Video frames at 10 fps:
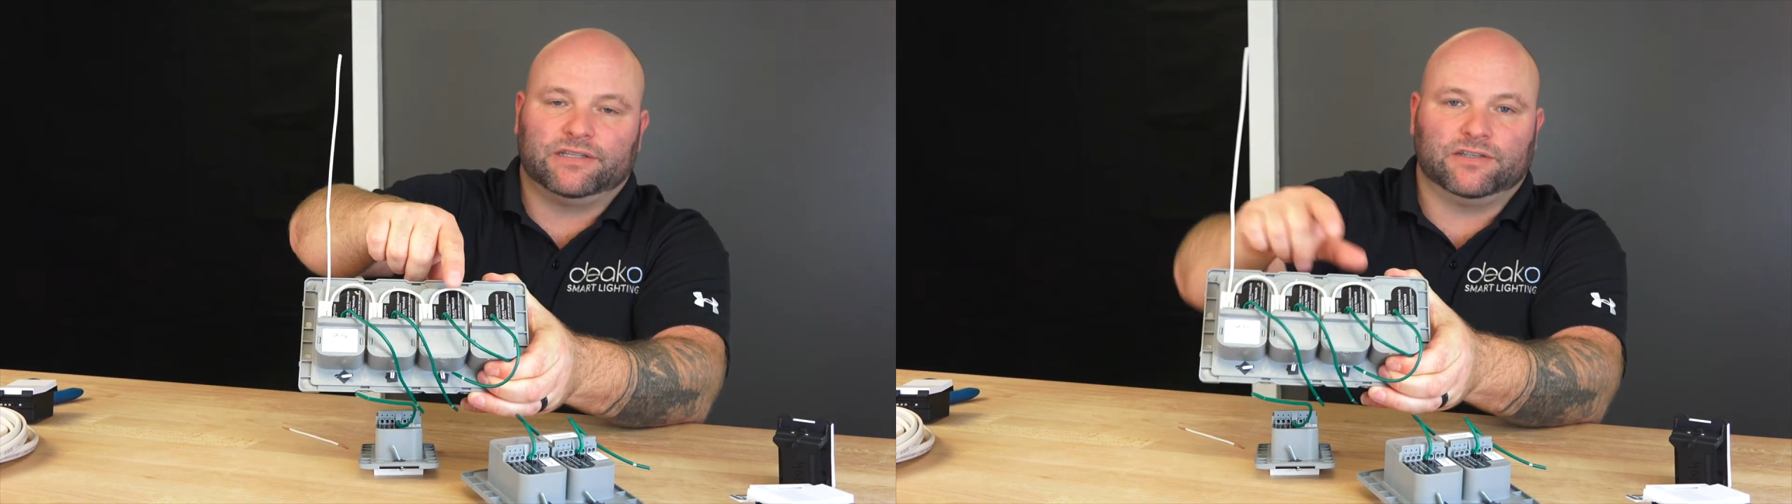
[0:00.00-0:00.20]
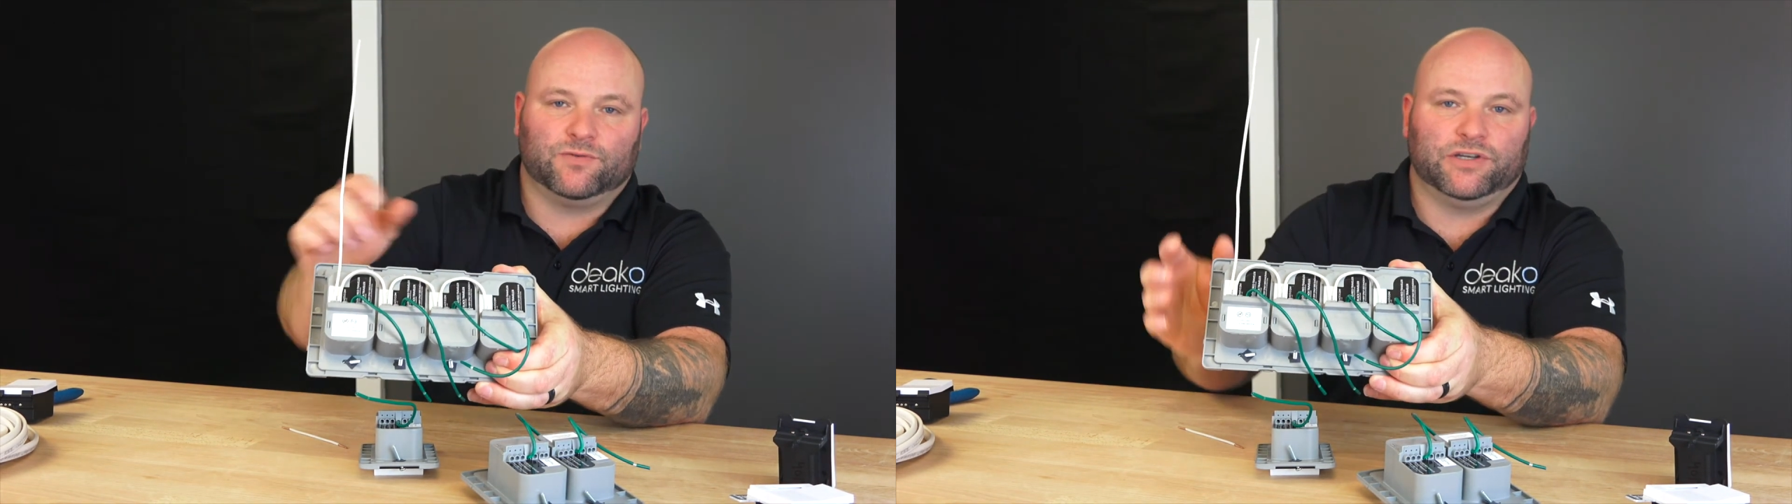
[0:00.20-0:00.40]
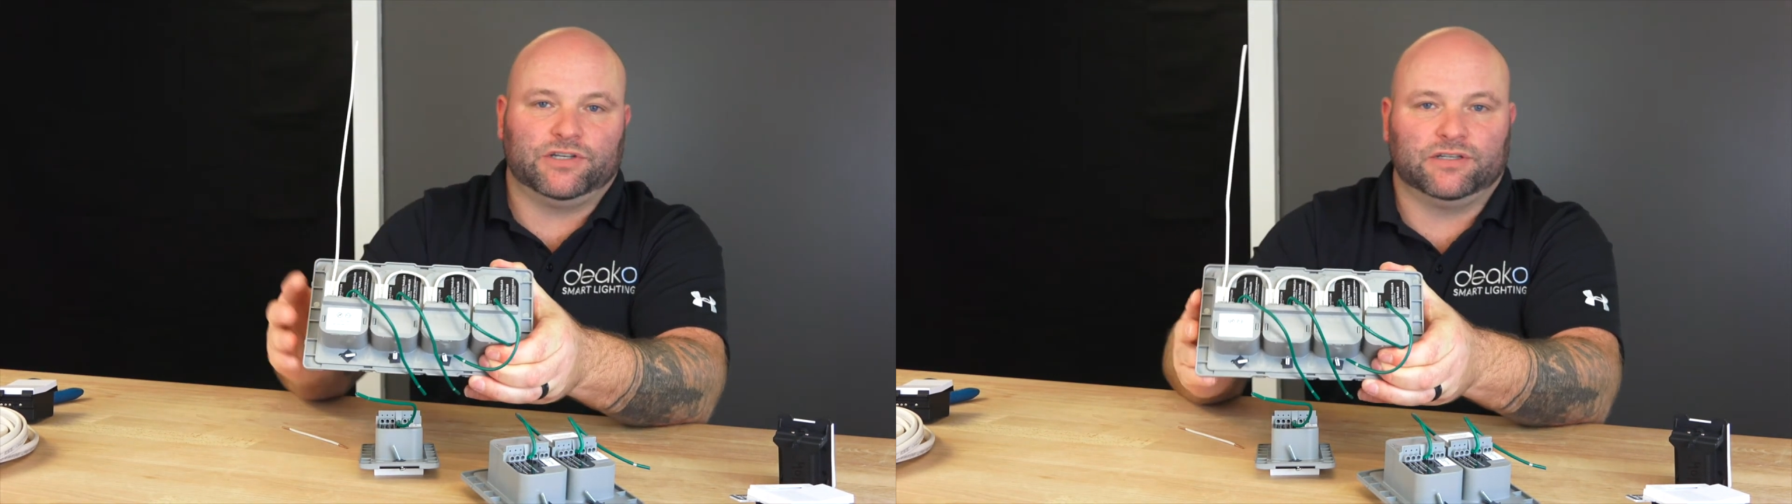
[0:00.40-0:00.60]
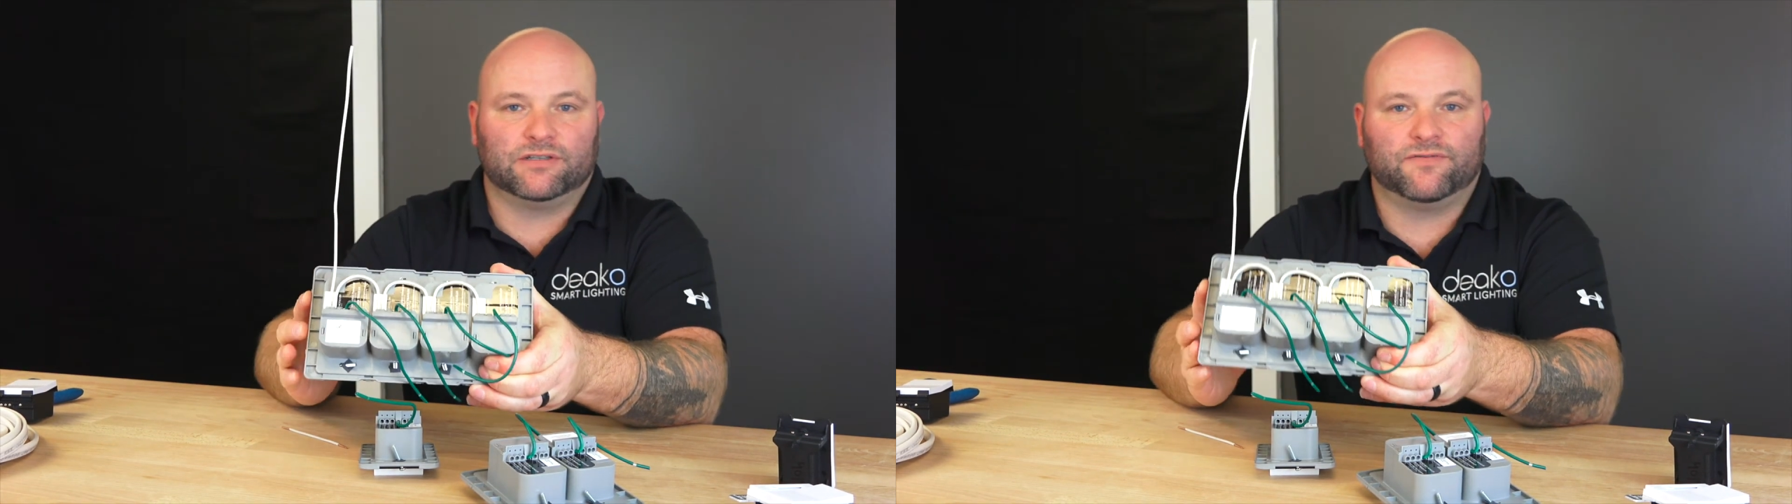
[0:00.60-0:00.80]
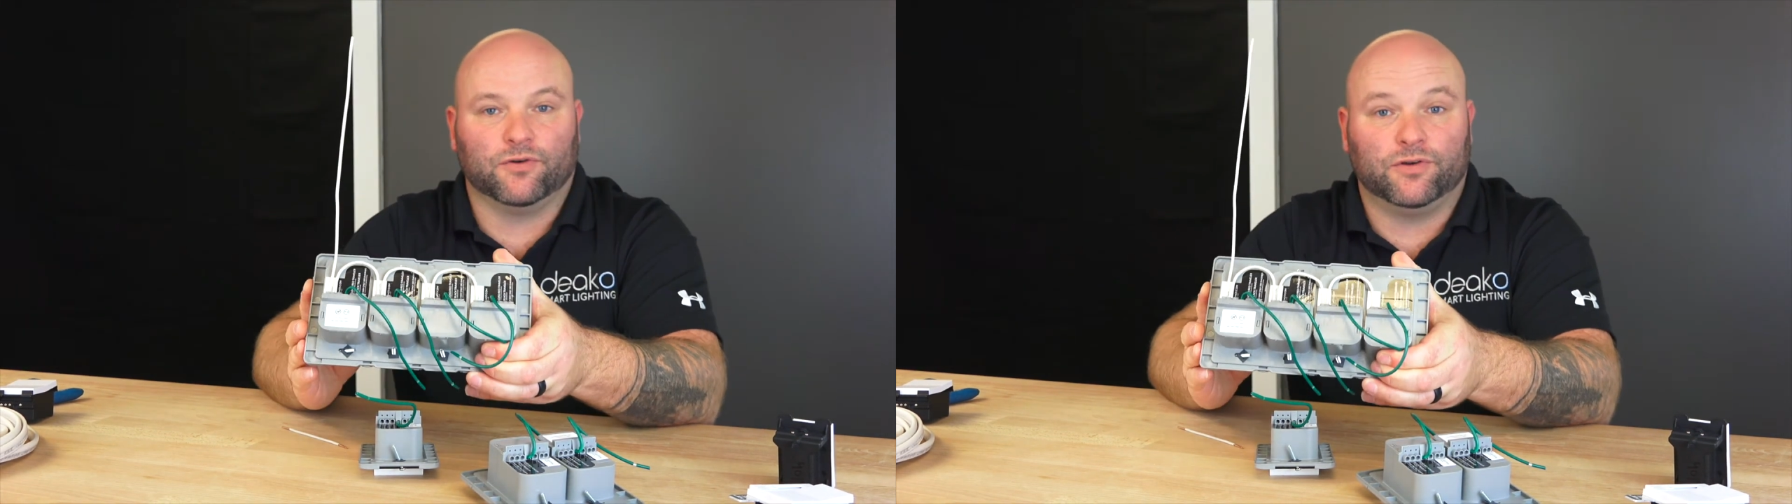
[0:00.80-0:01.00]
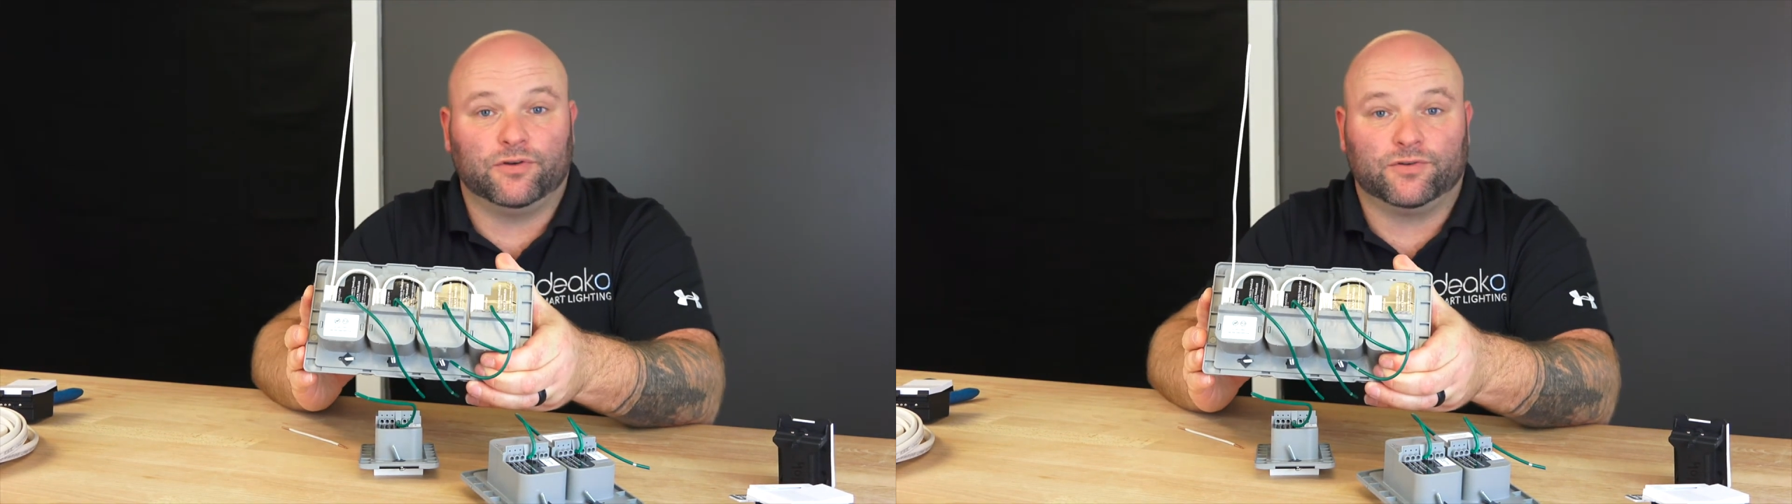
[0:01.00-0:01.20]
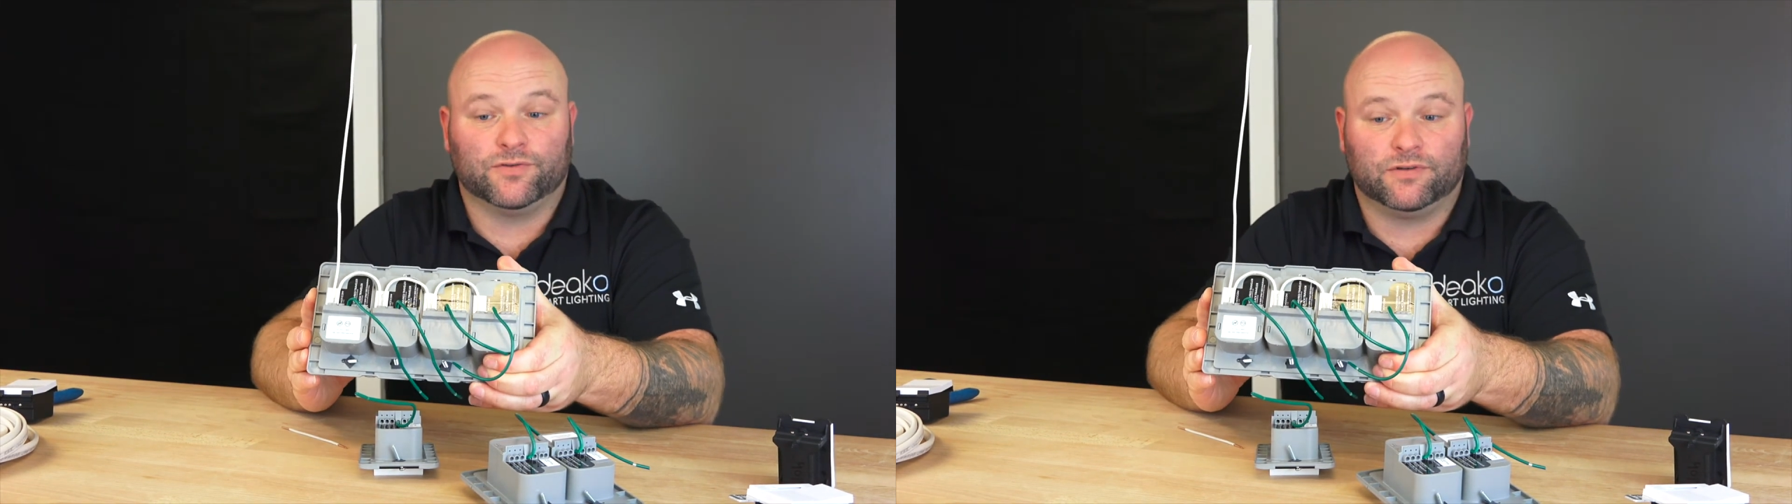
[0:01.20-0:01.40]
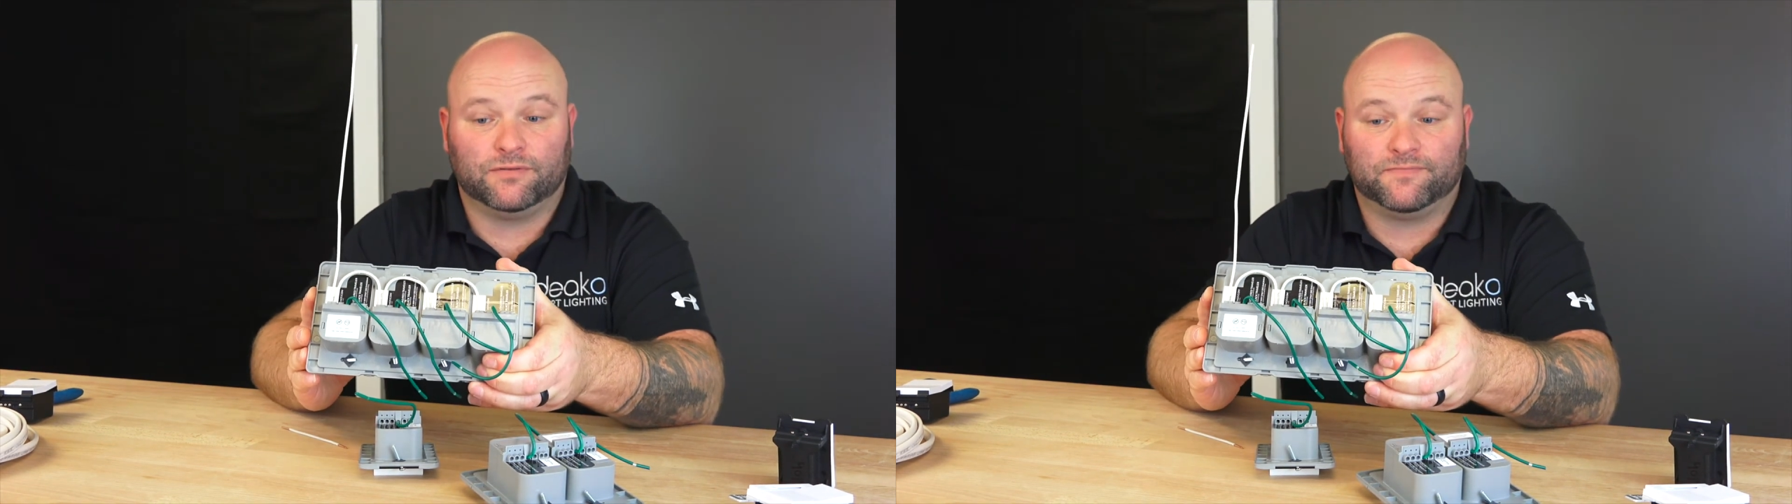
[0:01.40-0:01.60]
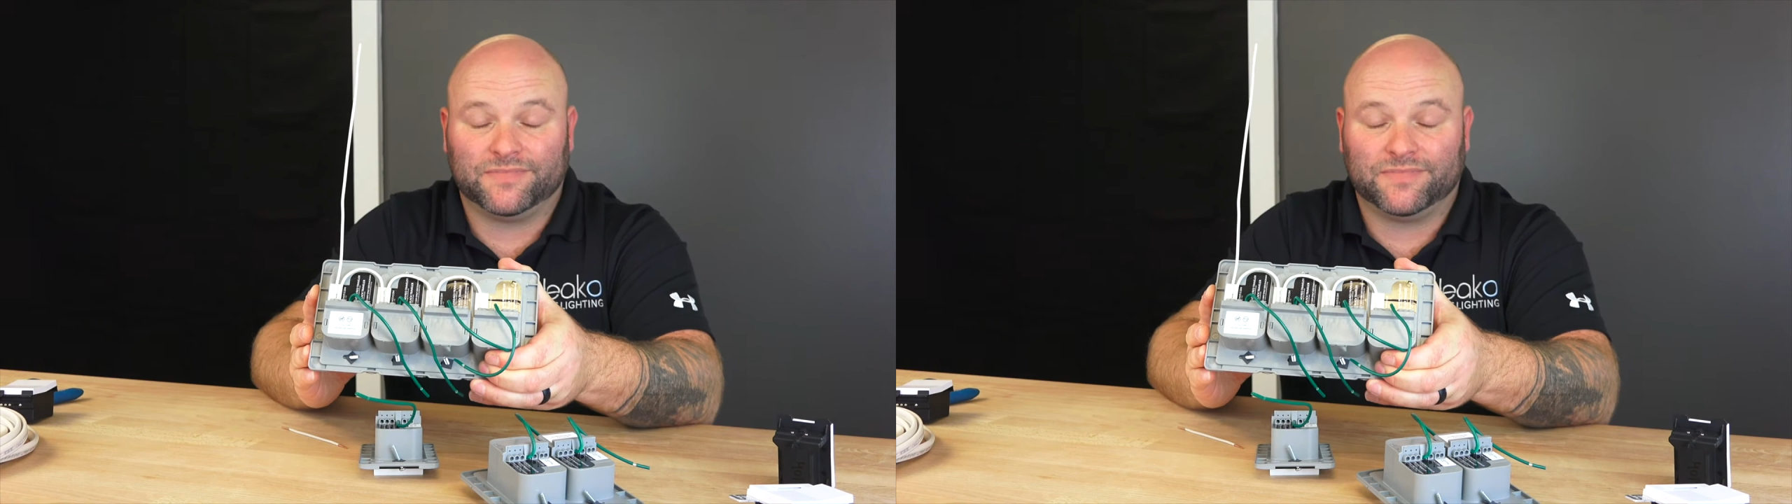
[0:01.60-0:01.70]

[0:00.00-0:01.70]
of the switches for a neutral.